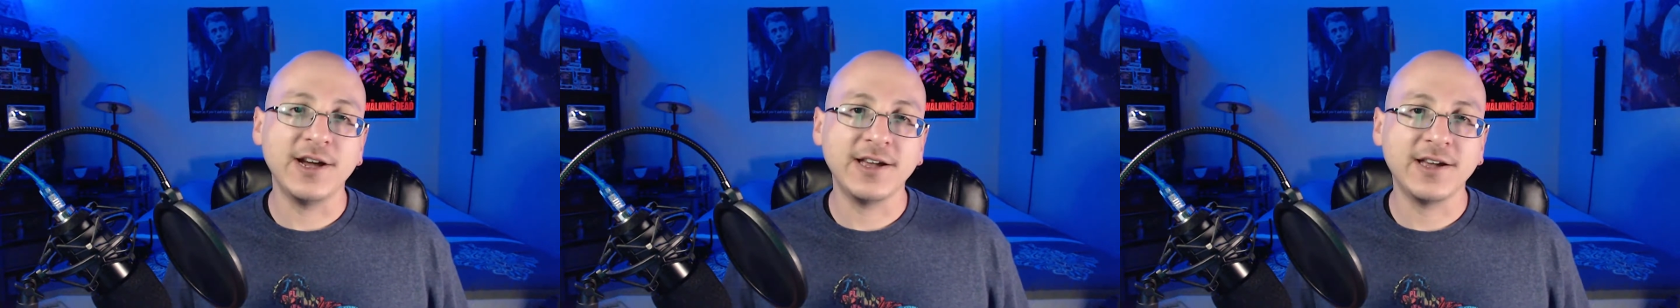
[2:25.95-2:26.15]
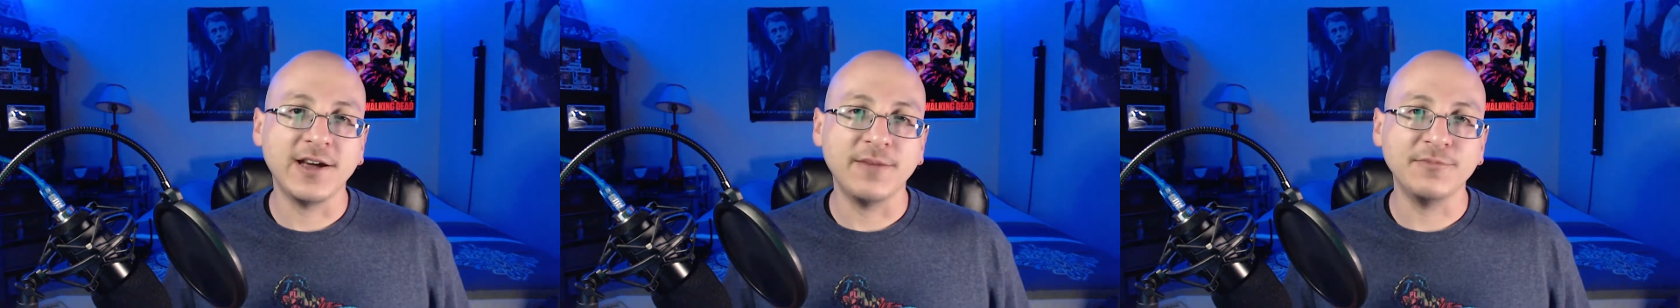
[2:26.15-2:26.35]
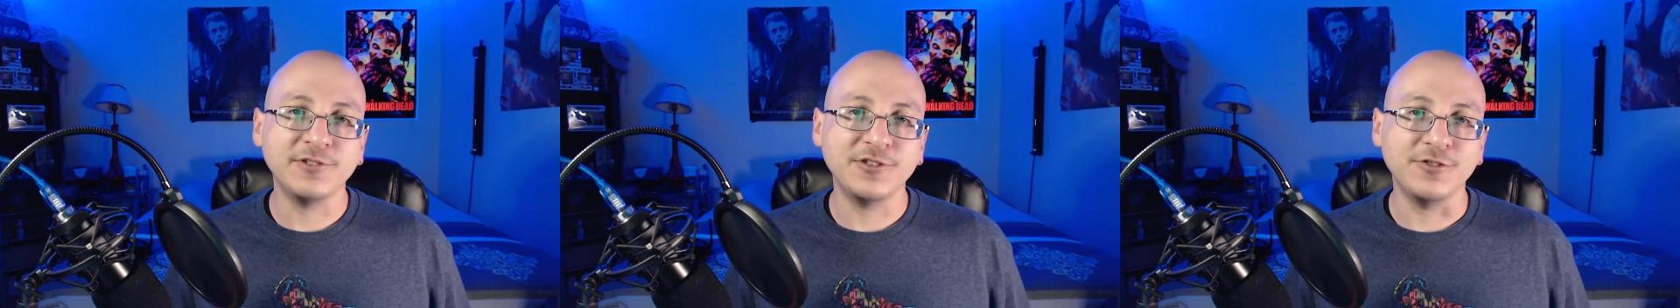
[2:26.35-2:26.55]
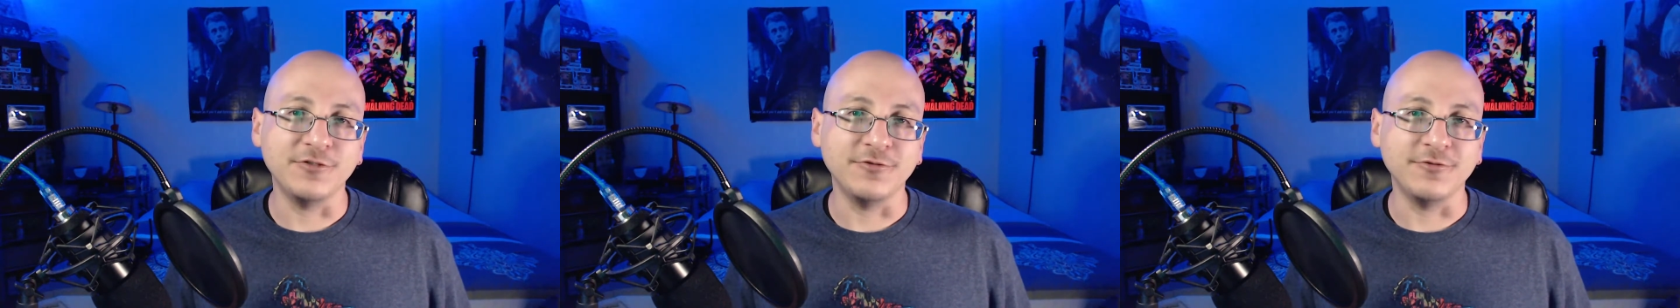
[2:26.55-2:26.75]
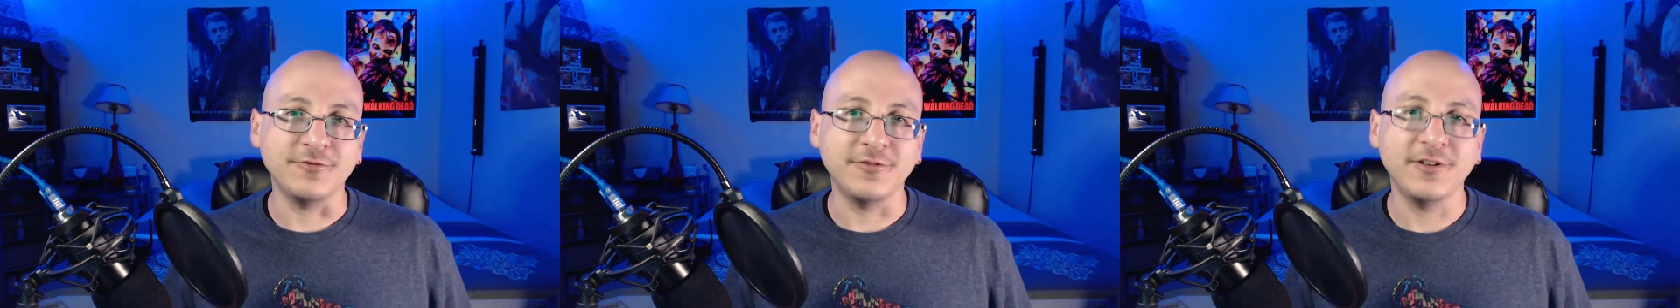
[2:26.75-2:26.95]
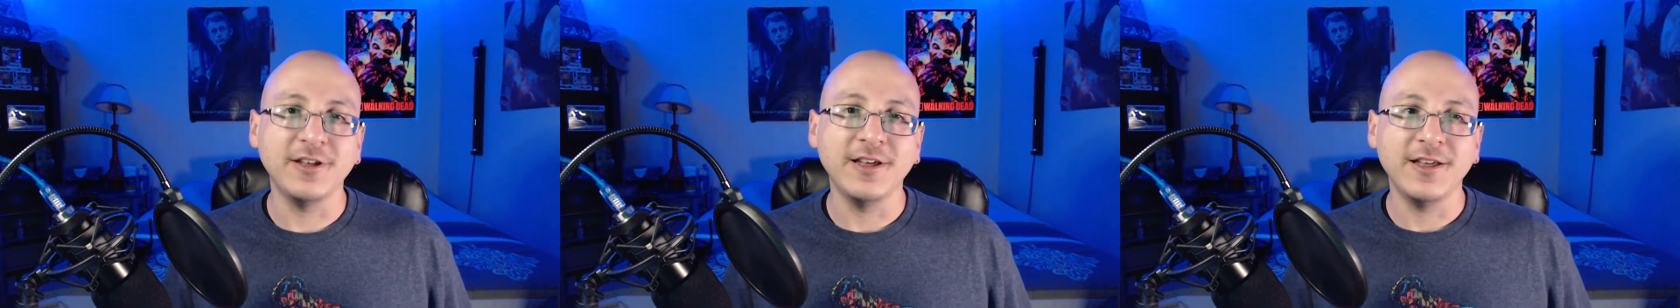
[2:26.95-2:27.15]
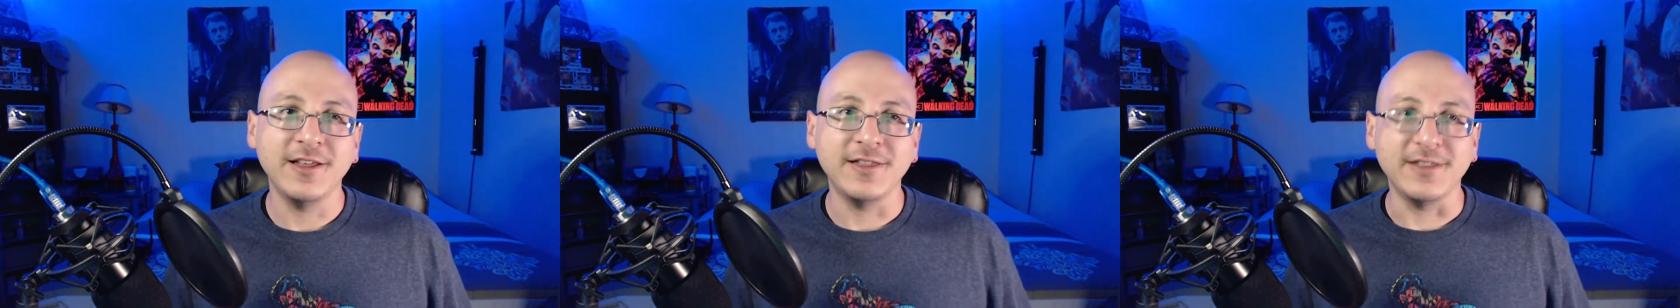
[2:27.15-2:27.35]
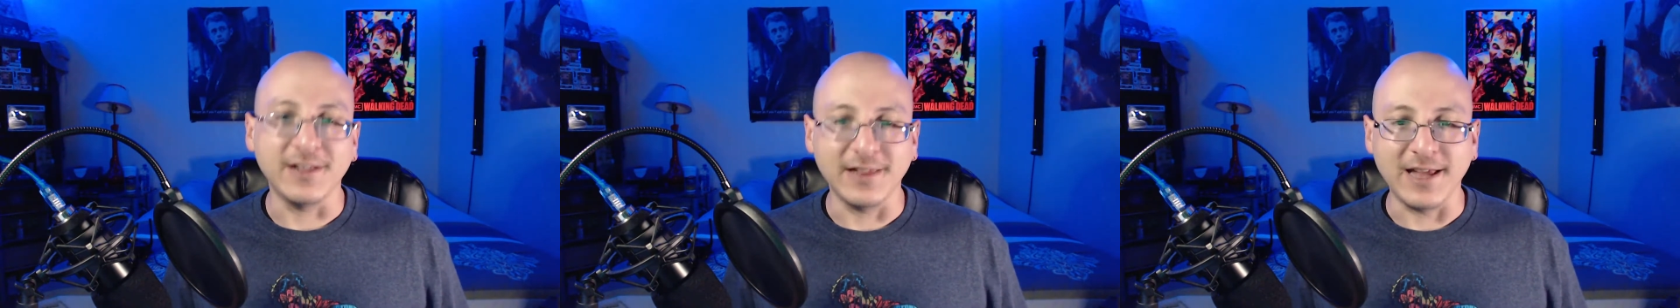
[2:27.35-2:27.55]
I come to
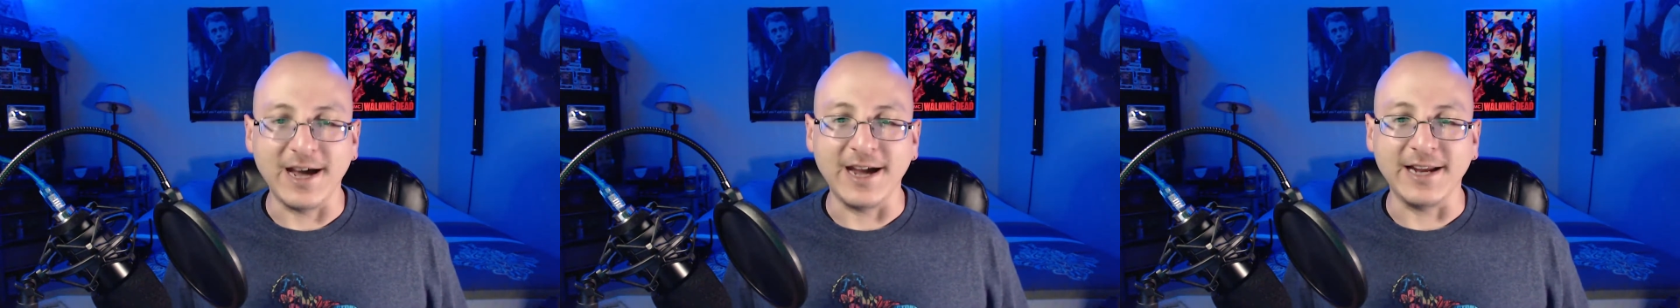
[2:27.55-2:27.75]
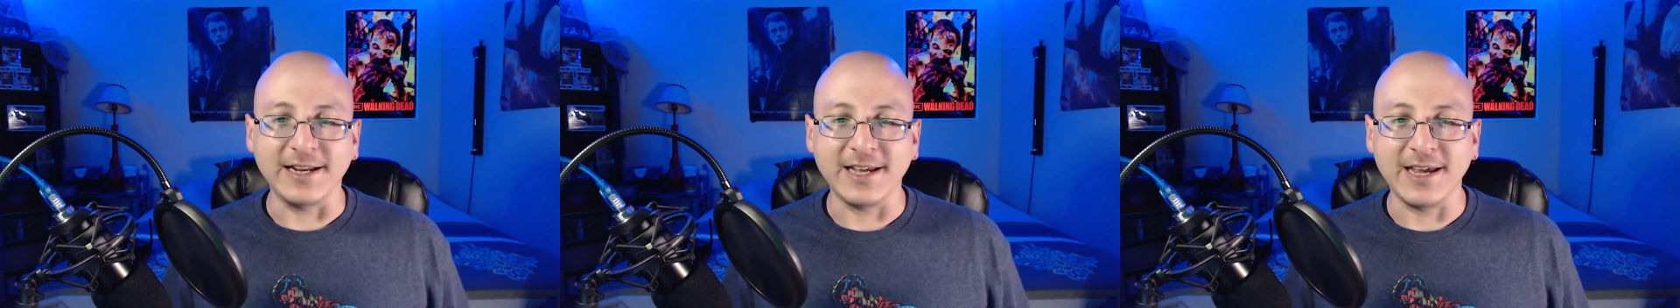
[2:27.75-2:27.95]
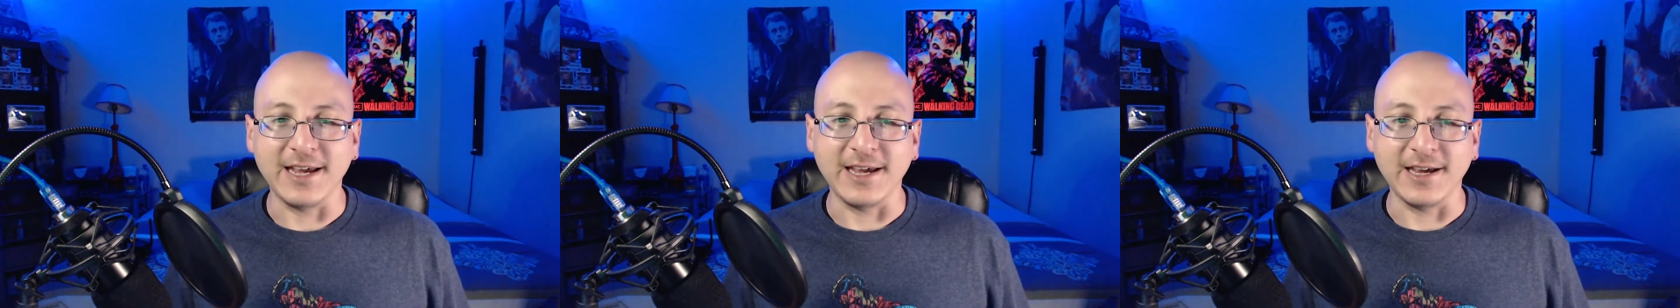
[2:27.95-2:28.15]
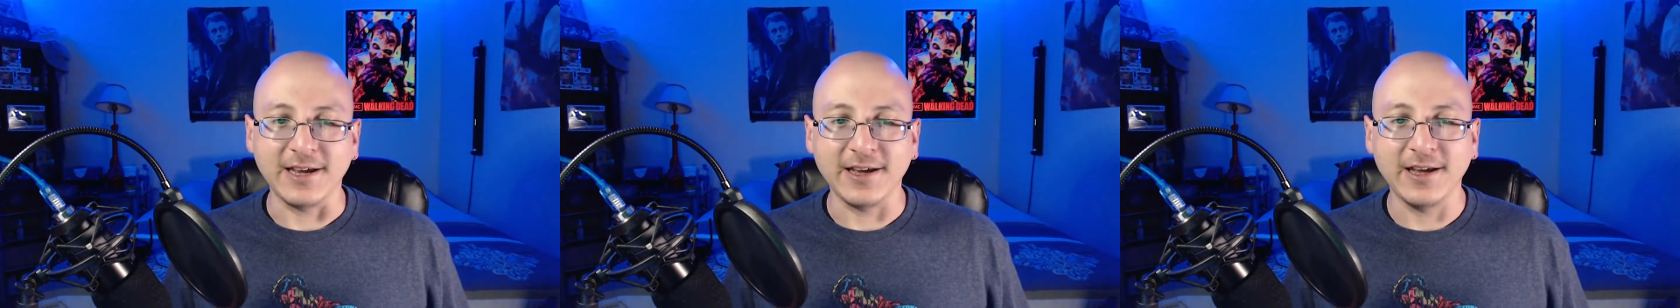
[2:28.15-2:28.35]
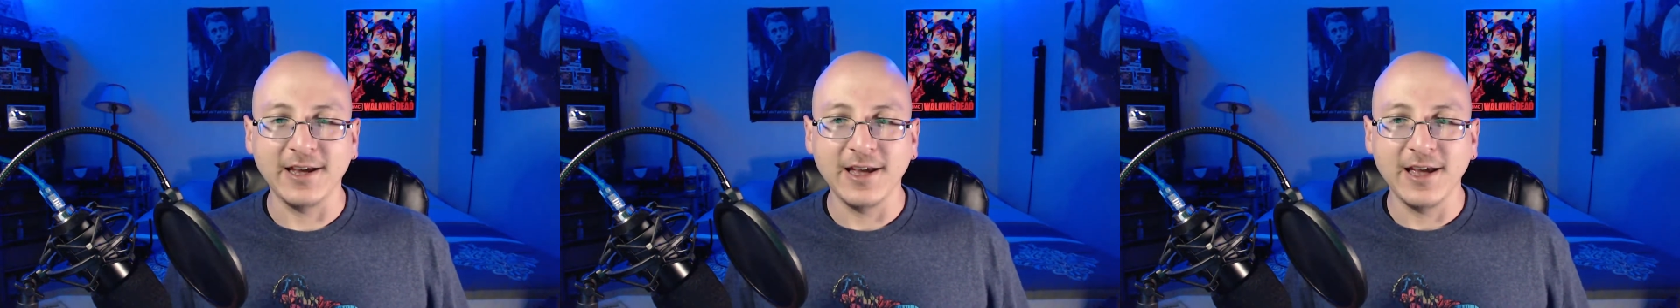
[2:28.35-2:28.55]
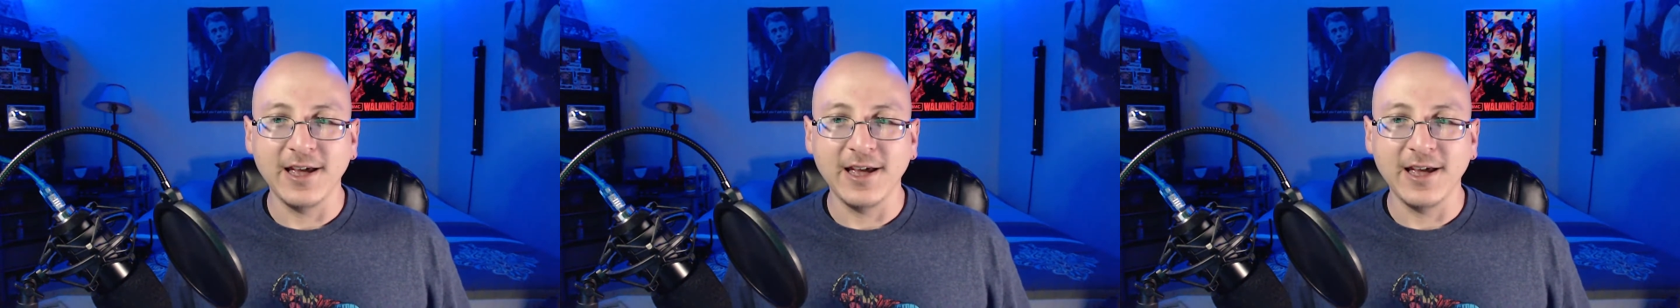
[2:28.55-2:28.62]
The Lion King.